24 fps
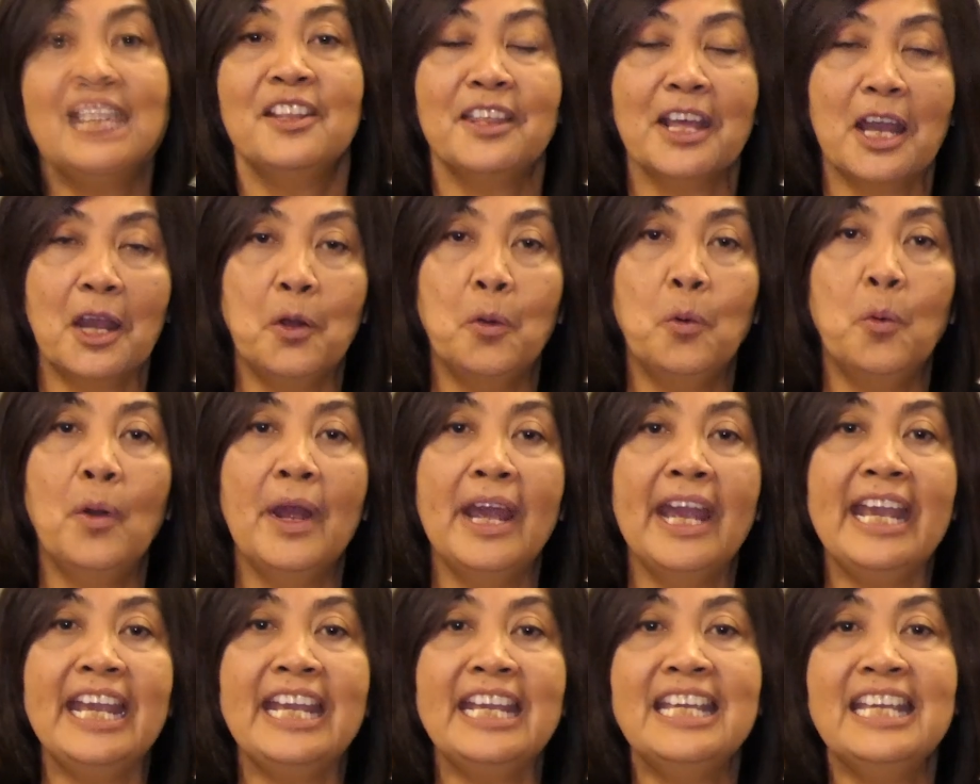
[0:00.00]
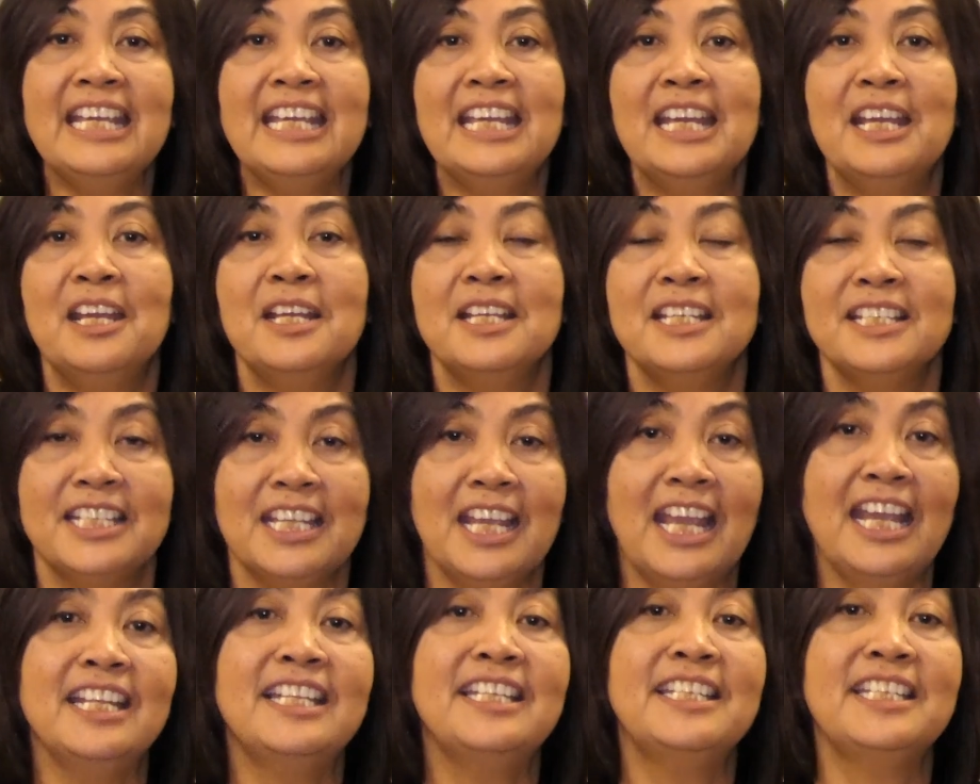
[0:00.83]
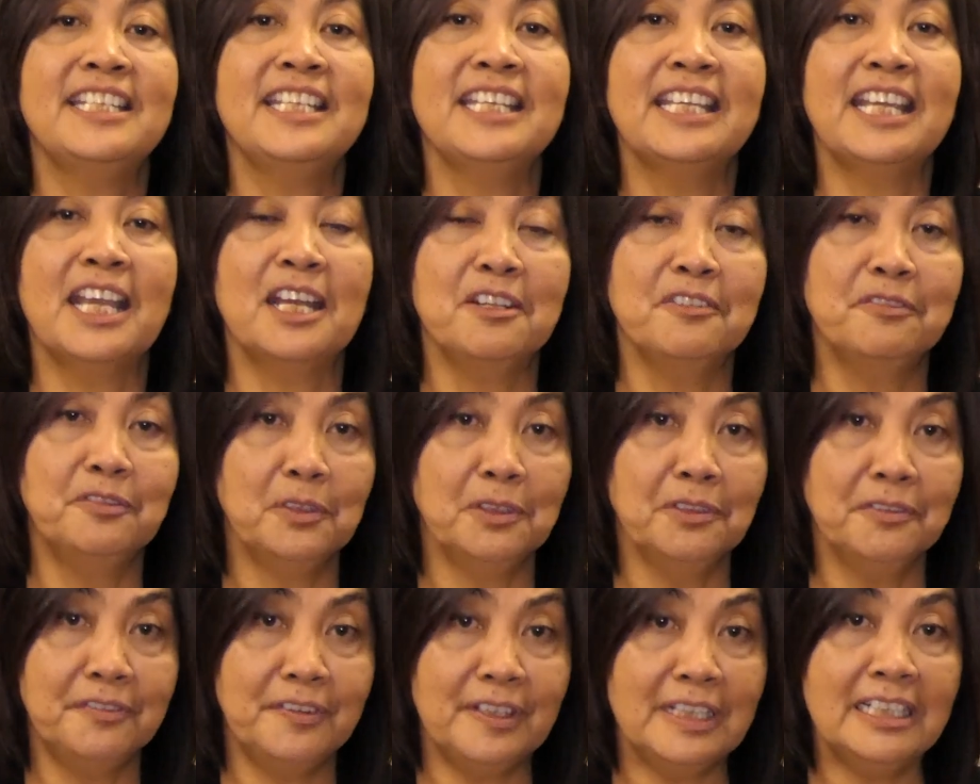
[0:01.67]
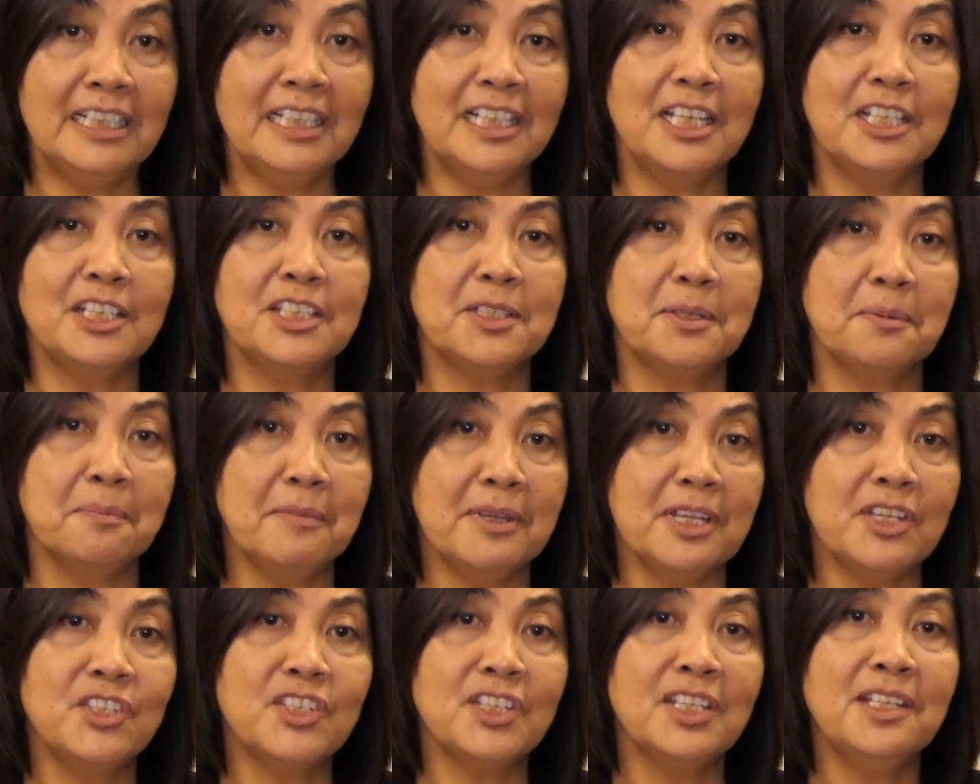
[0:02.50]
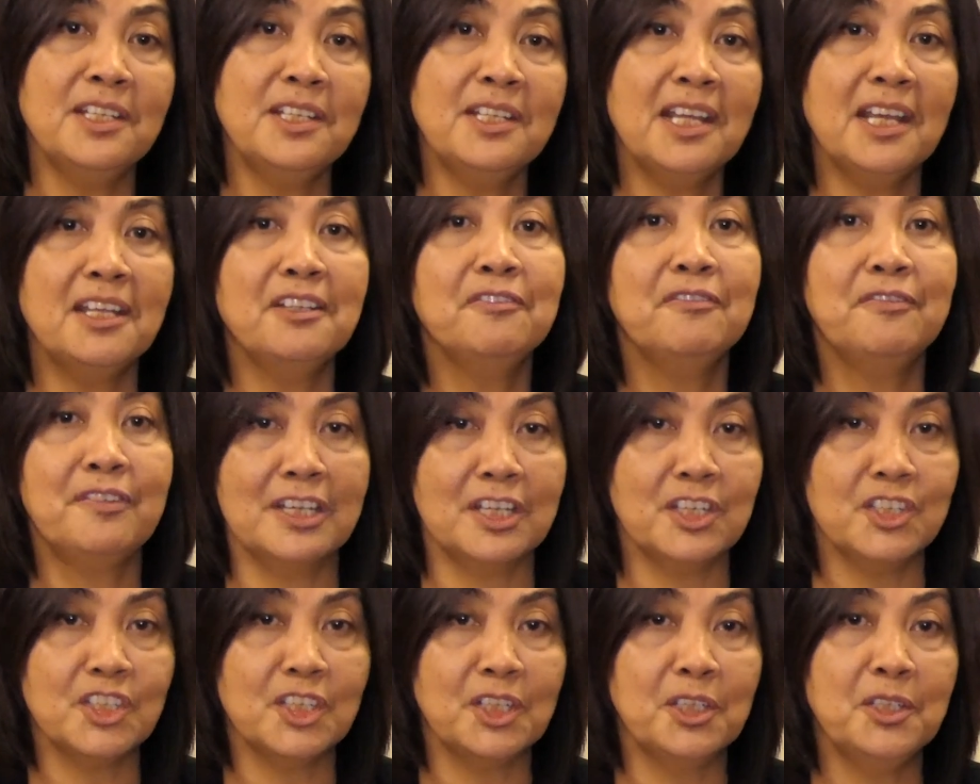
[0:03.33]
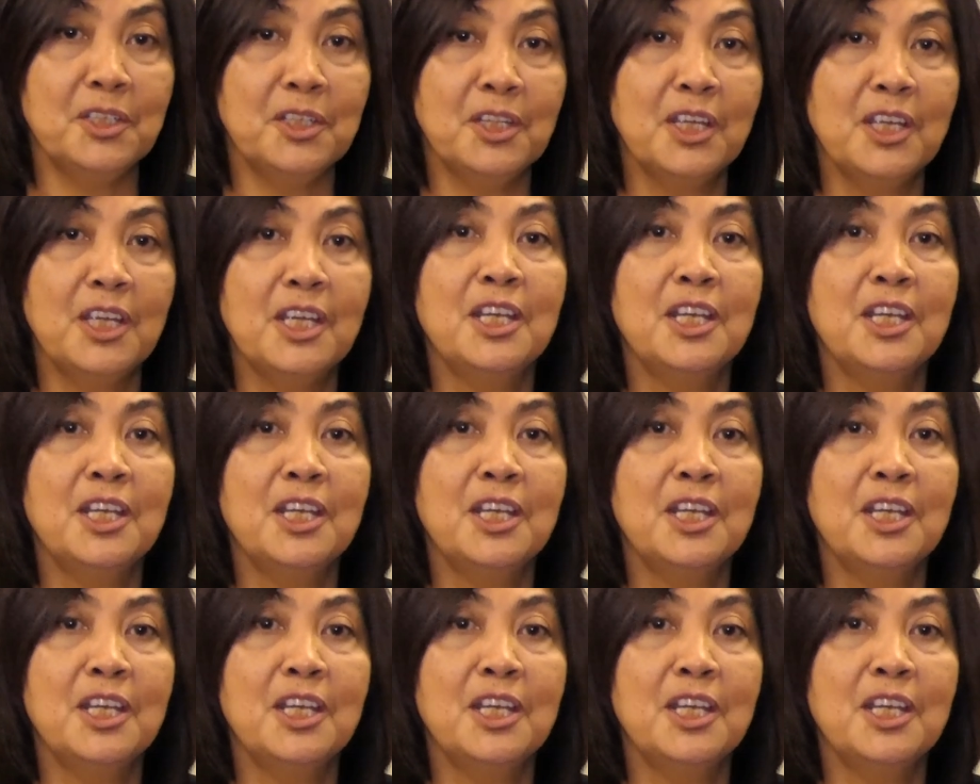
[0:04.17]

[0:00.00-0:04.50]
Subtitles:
That way, CHC can fulfill its mission and vision